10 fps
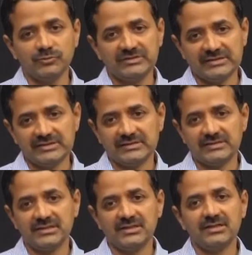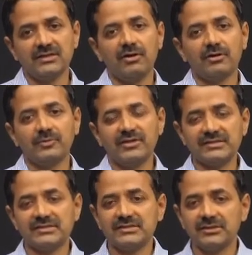two genes or
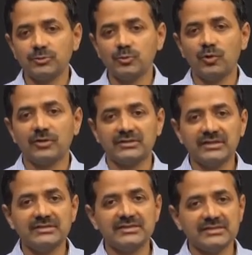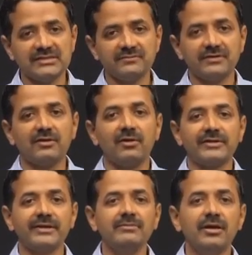mutations in two or three genes, we call
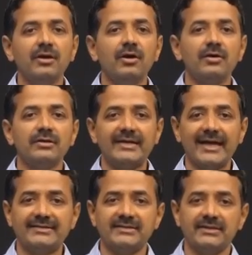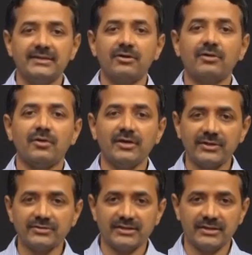them digenic or
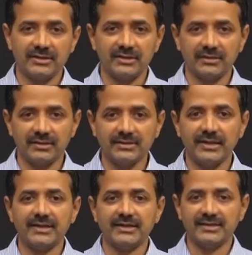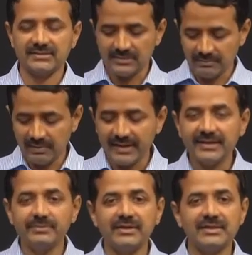oligogenic inheritance.
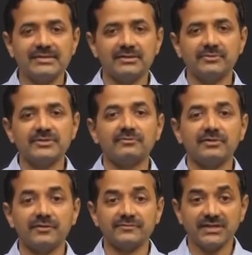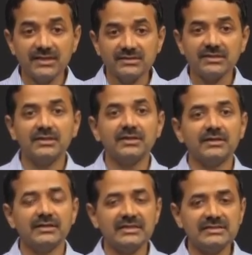Waardenburg syndrome is one of such
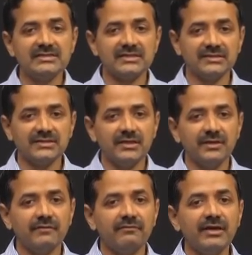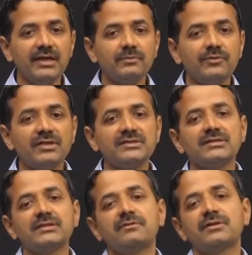diseases where
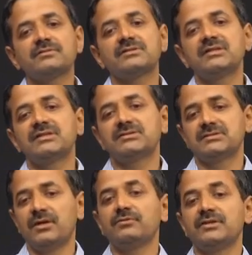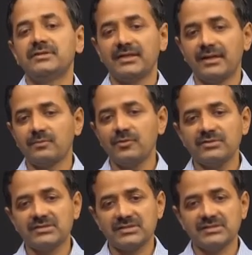mutation in one of the six, now they, there are more
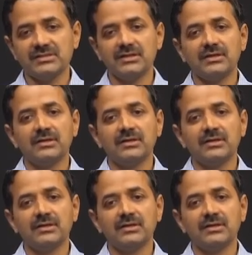genes,